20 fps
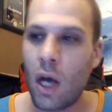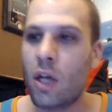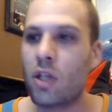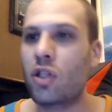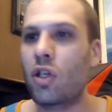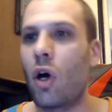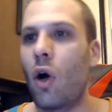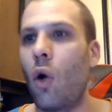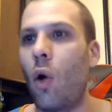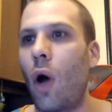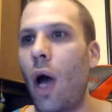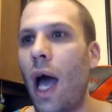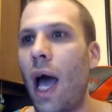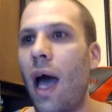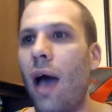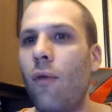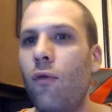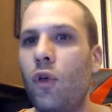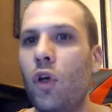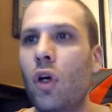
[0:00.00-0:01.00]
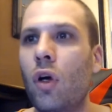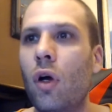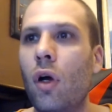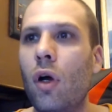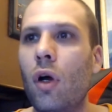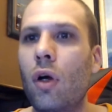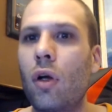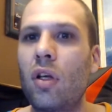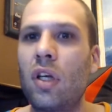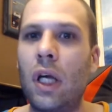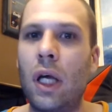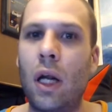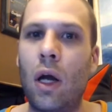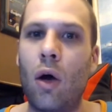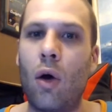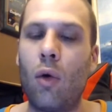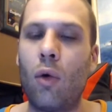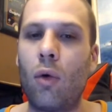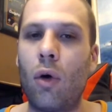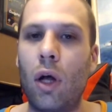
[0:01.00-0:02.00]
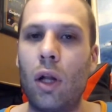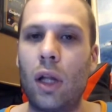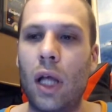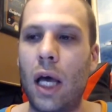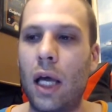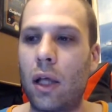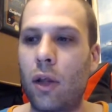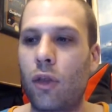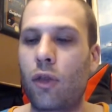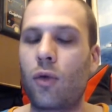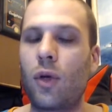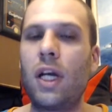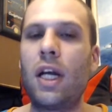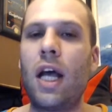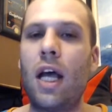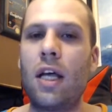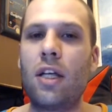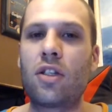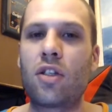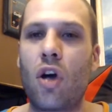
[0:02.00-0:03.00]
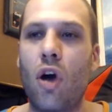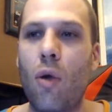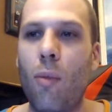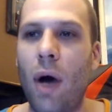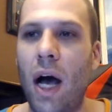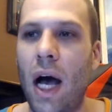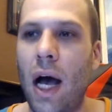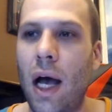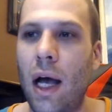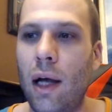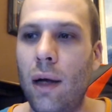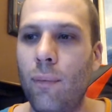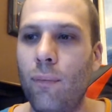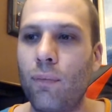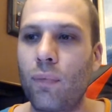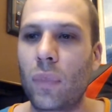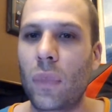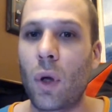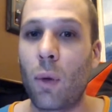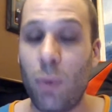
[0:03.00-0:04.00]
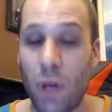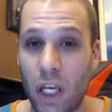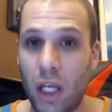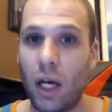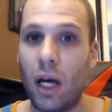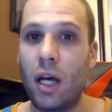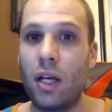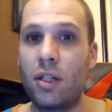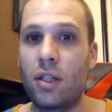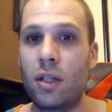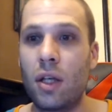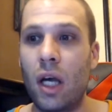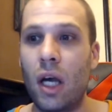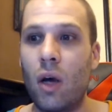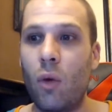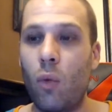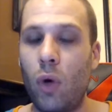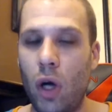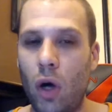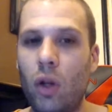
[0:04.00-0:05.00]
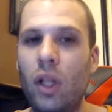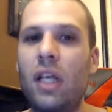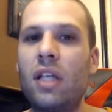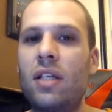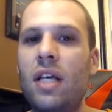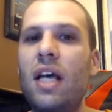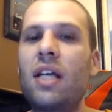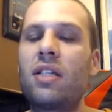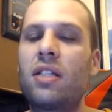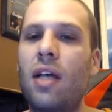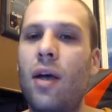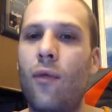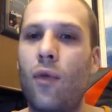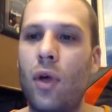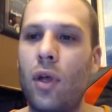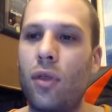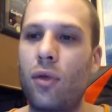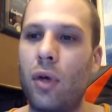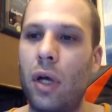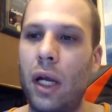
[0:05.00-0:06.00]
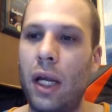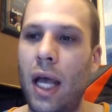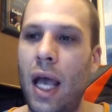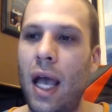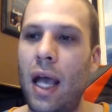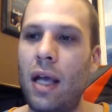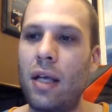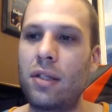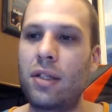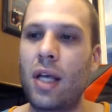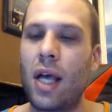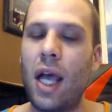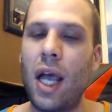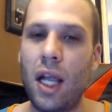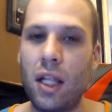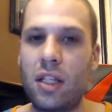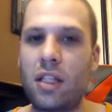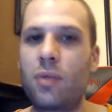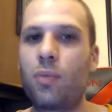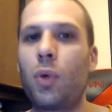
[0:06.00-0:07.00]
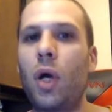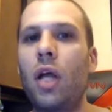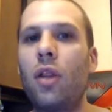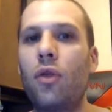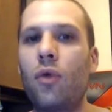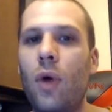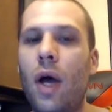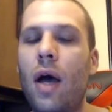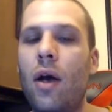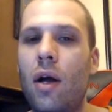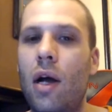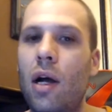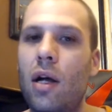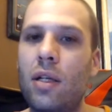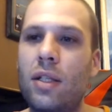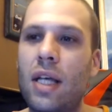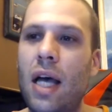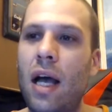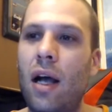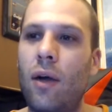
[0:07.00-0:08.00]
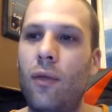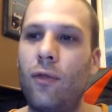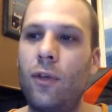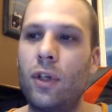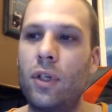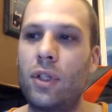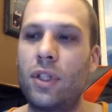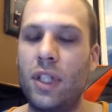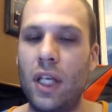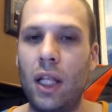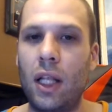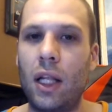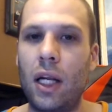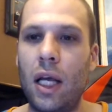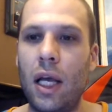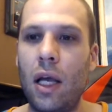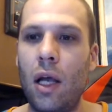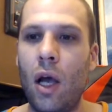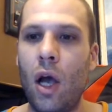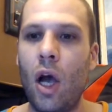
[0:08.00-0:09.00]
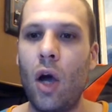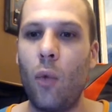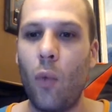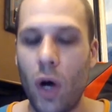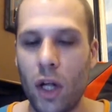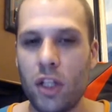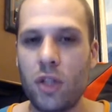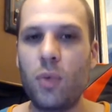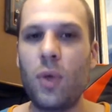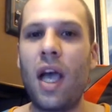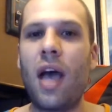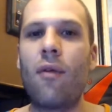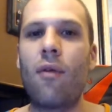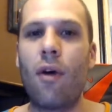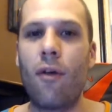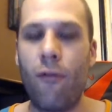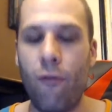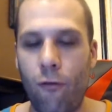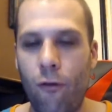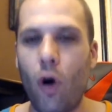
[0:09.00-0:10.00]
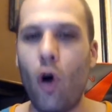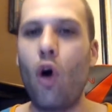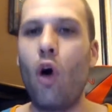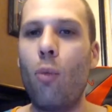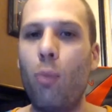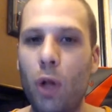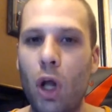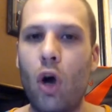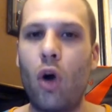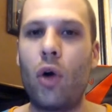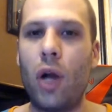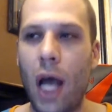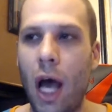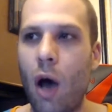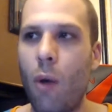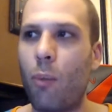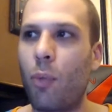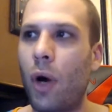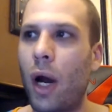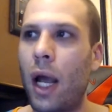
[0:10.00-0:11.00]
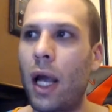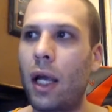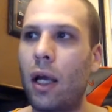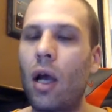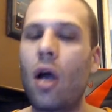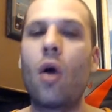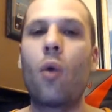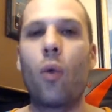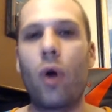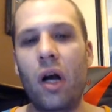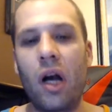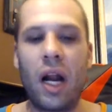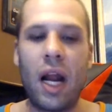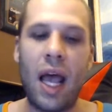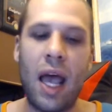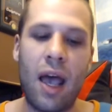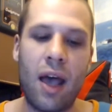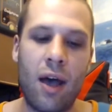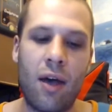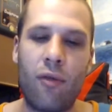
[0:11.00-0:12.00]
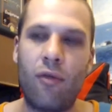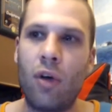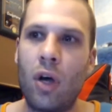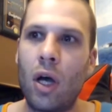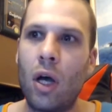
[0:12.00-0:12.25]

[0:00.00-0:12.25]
So after, you know, like 3 days go by, because we only test every 3 days, it's spread throughout our entire facility. Once we have a full-blown outbreak, we're going to have,